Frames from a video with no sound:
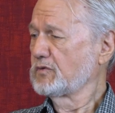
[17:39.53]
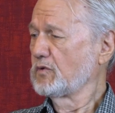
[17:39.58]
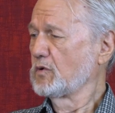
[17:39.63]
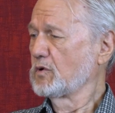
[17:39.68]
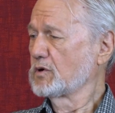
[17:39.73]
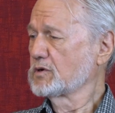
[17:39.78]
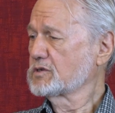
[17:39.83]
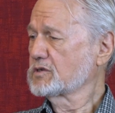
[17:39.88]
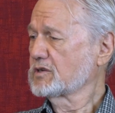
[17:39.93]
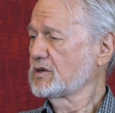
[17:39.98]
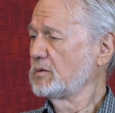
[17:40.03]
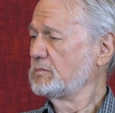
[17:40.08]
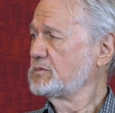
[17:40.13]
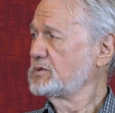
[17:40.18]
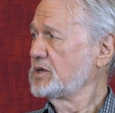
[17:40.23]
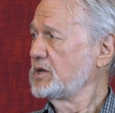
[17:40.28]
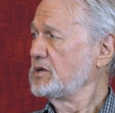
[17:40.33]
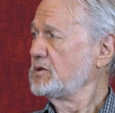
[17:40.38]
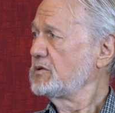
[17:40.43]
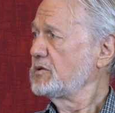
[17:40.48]
force
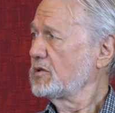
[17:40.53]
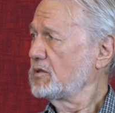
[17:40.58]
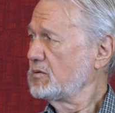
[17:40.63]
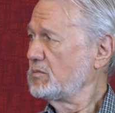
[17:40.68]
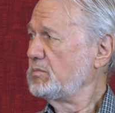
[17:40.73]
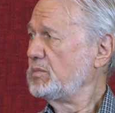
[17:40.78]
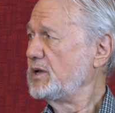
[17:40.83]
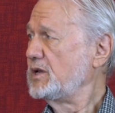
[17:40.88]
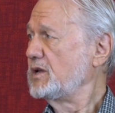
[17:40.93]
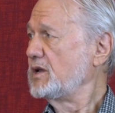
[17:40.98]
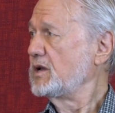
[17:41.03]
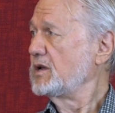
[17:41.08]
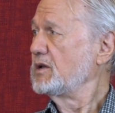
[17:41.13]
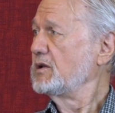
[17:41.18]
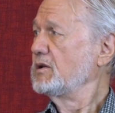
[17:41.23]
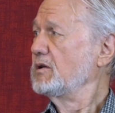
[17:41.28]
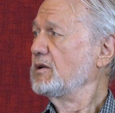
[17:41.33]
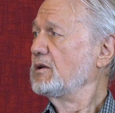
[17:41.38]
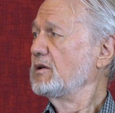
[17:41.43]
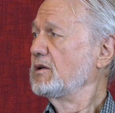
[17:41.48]
comes into the
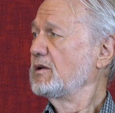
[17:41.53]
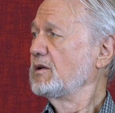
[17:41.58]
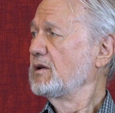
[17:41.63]
being,